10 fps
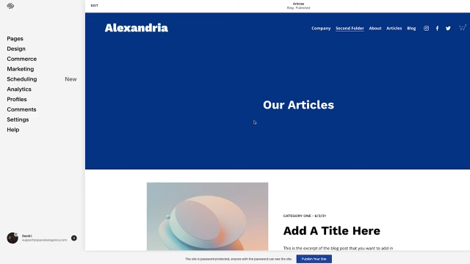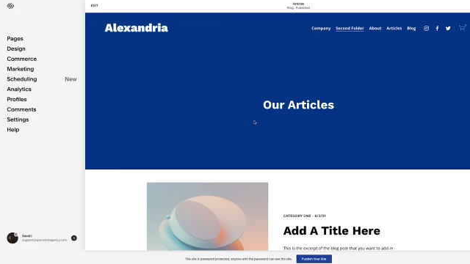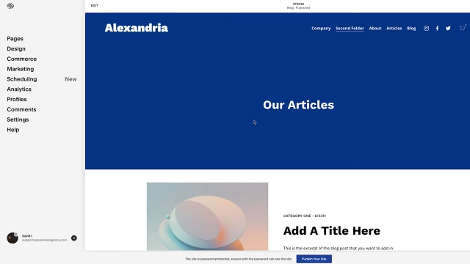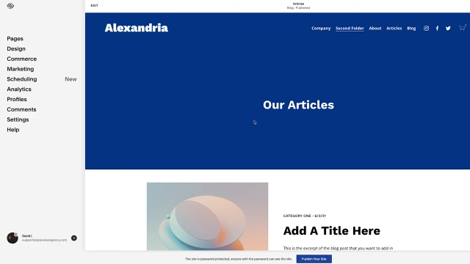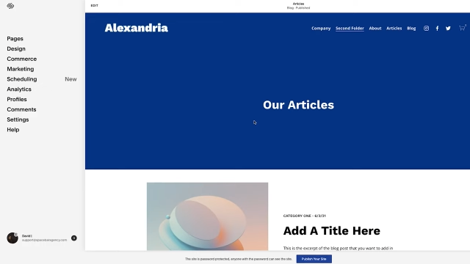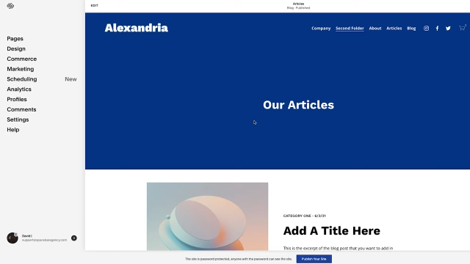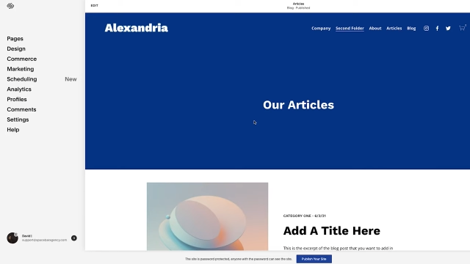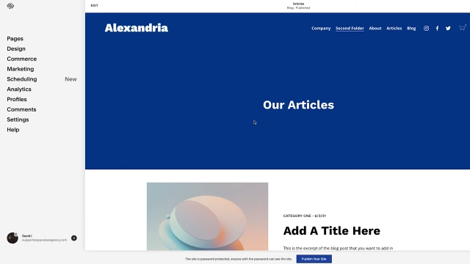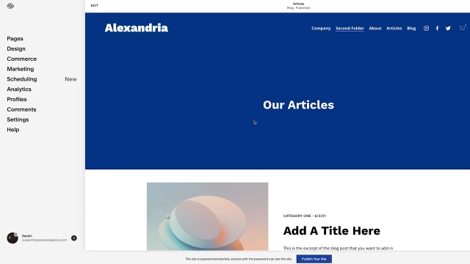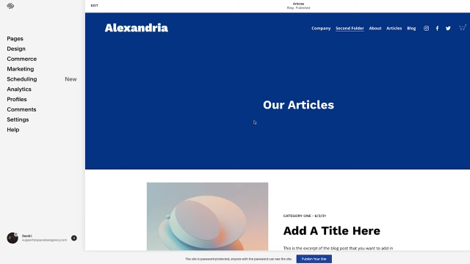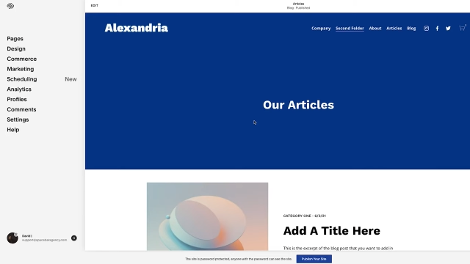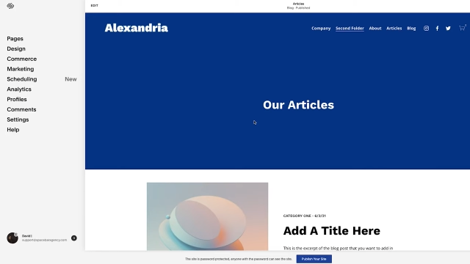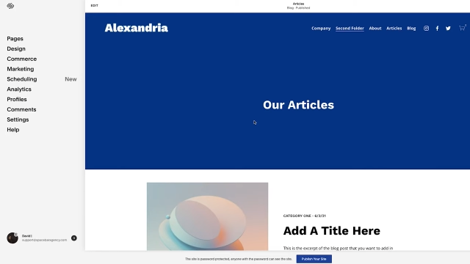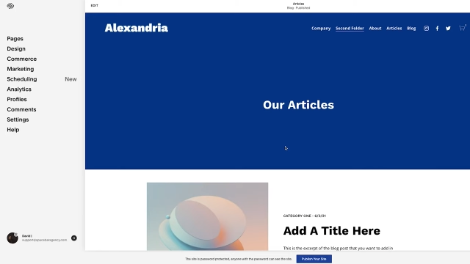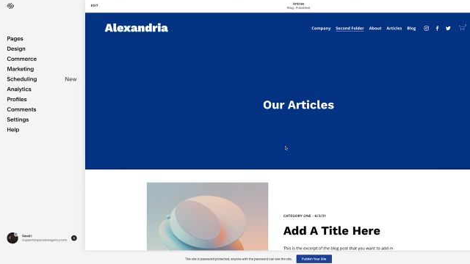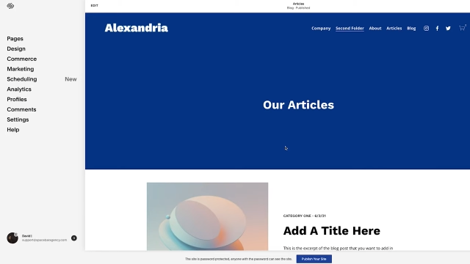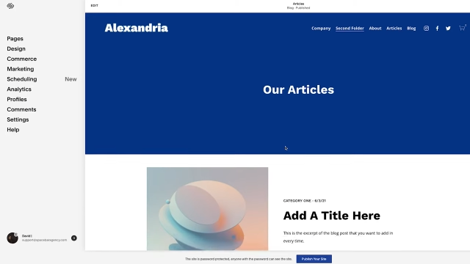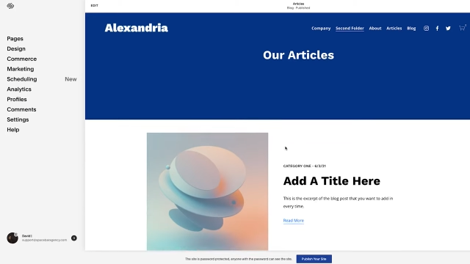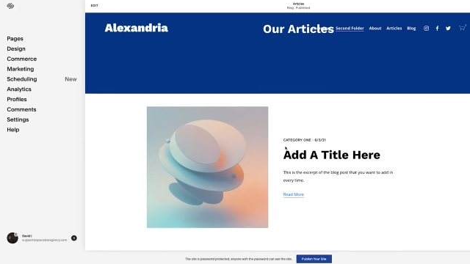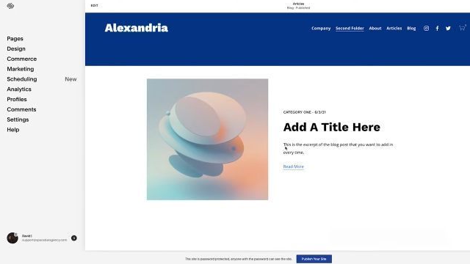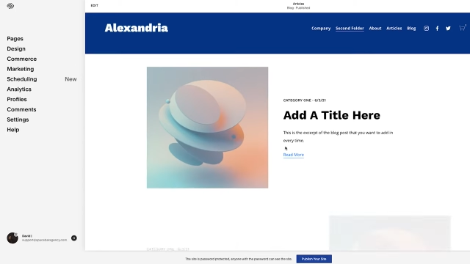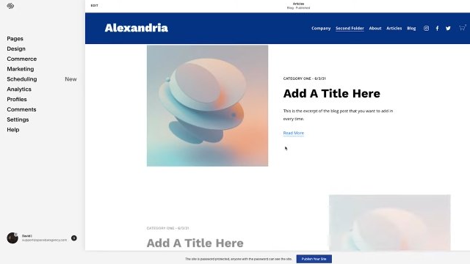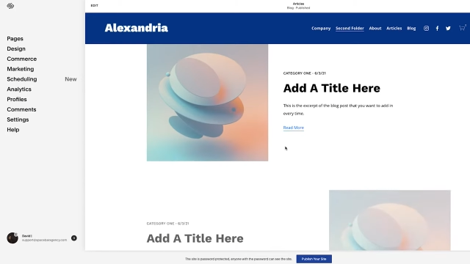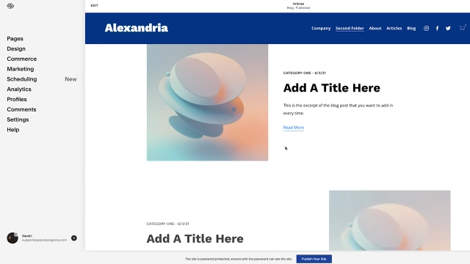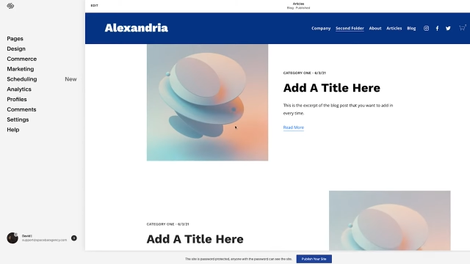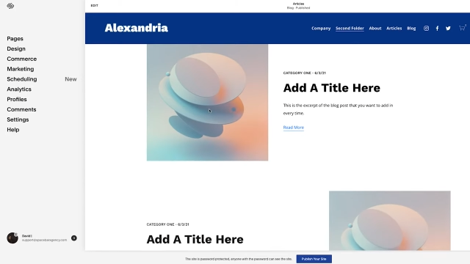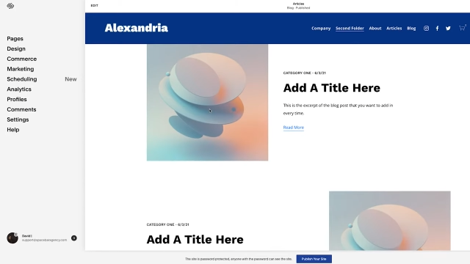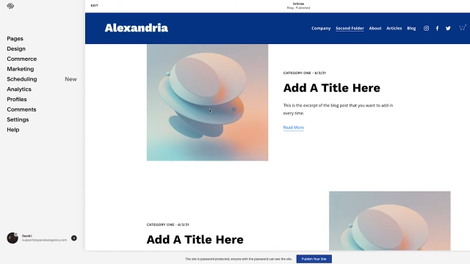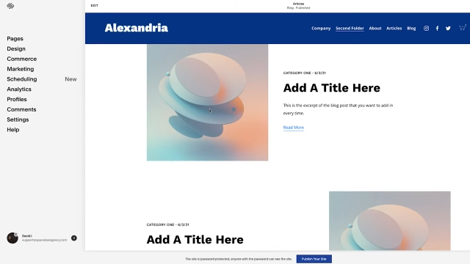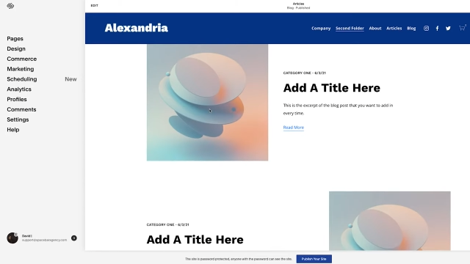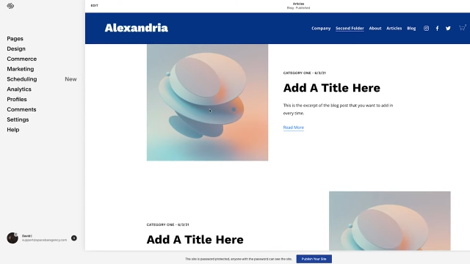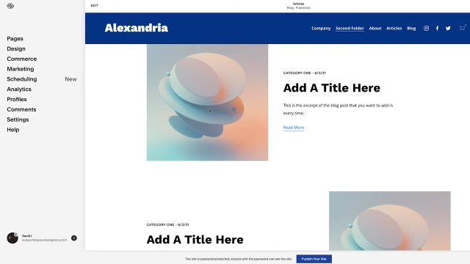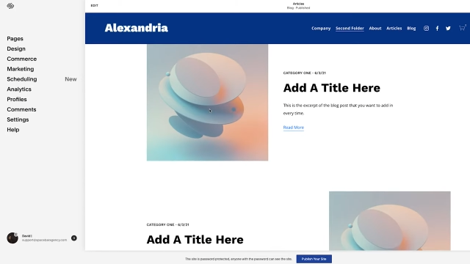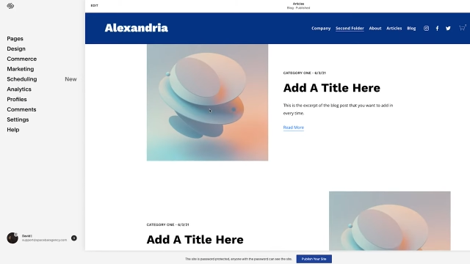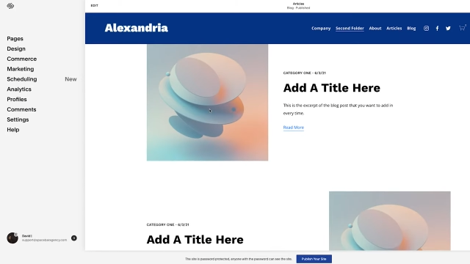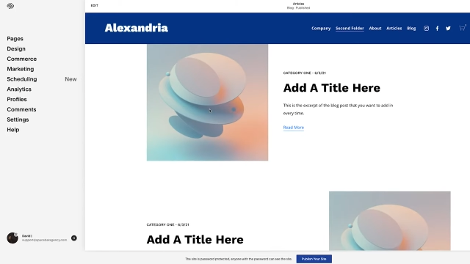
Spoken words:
No face is visible, so there are no lips to read.